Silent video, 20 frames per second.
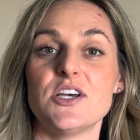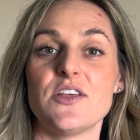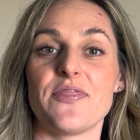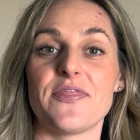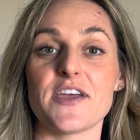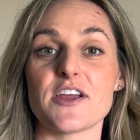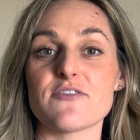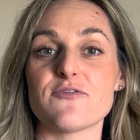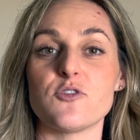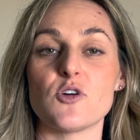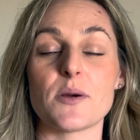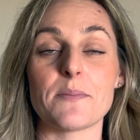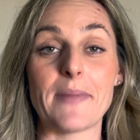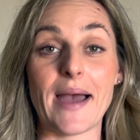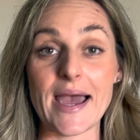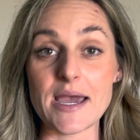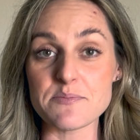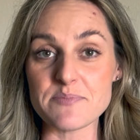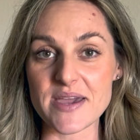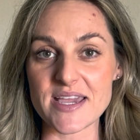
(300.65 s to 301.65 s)
Therefore,
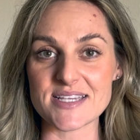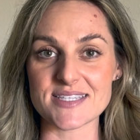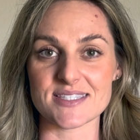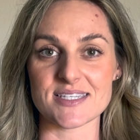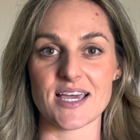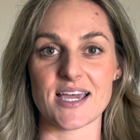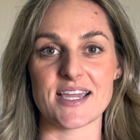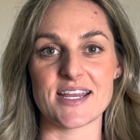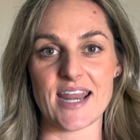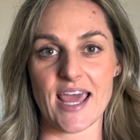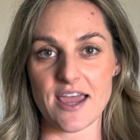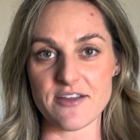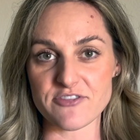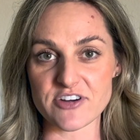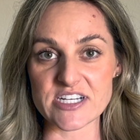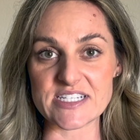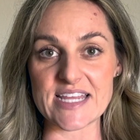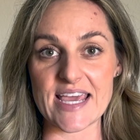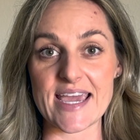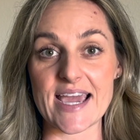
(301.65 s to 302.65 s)
my baseline every
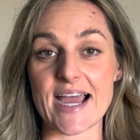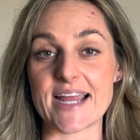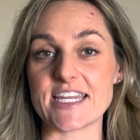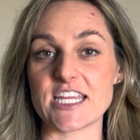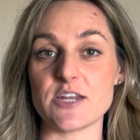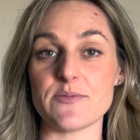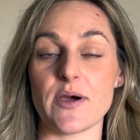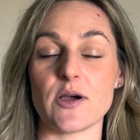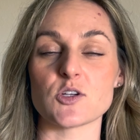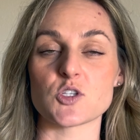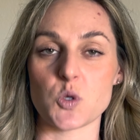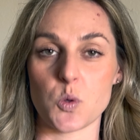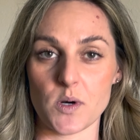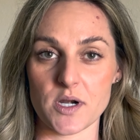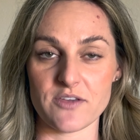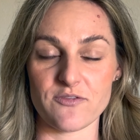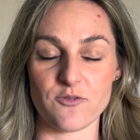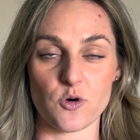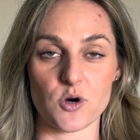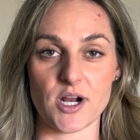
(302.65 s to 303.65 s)
day, I need about
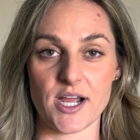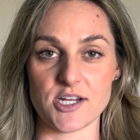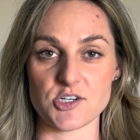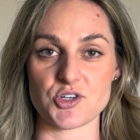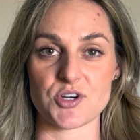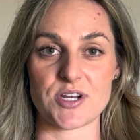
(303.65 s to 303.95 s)
2,400